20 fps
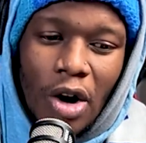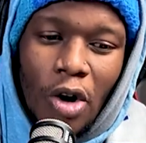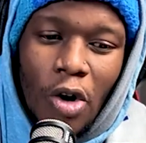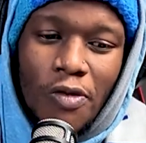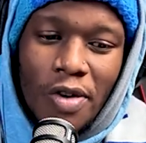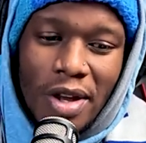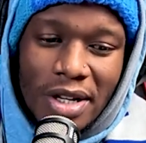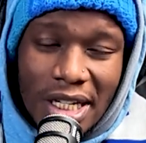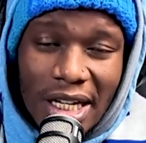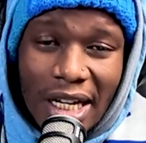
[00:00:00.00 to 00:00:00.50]

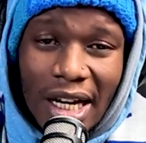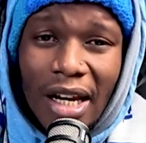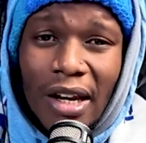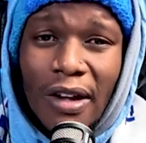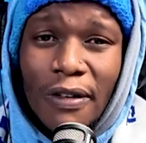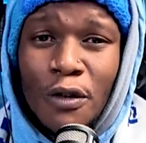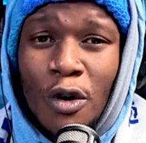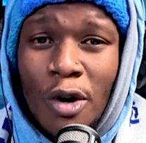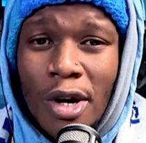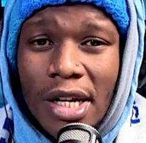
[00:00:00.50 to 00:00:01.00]
Obviously,
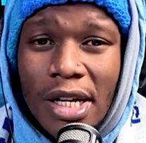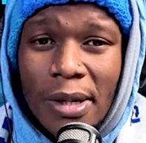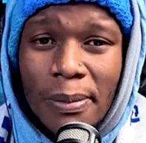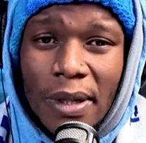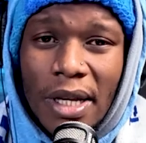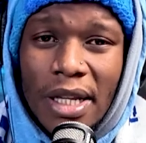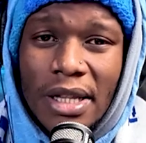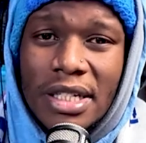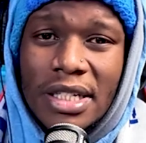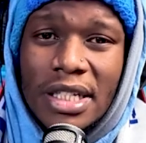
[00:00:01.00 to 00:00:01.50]
Calafiori didn't
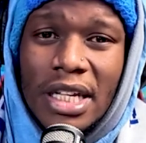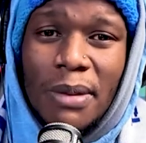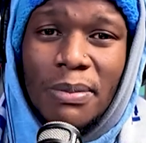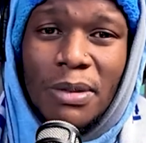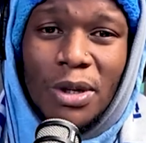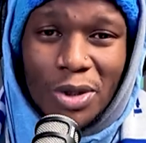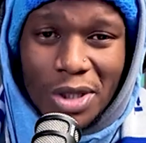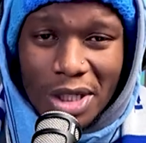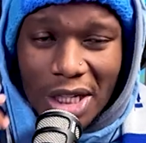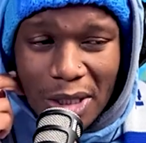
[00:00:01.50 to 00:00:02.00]
play this game.
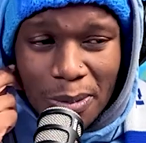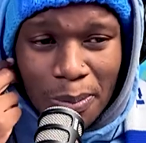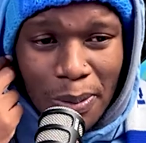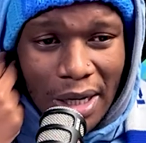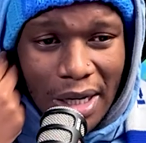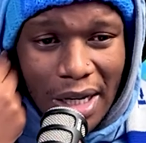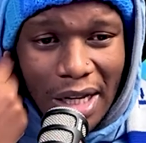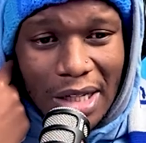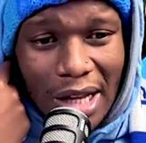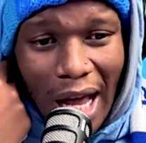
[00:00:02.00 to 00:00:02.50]
He was
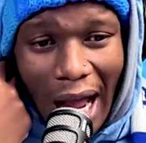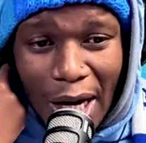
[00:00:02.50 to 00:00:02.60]
suspended.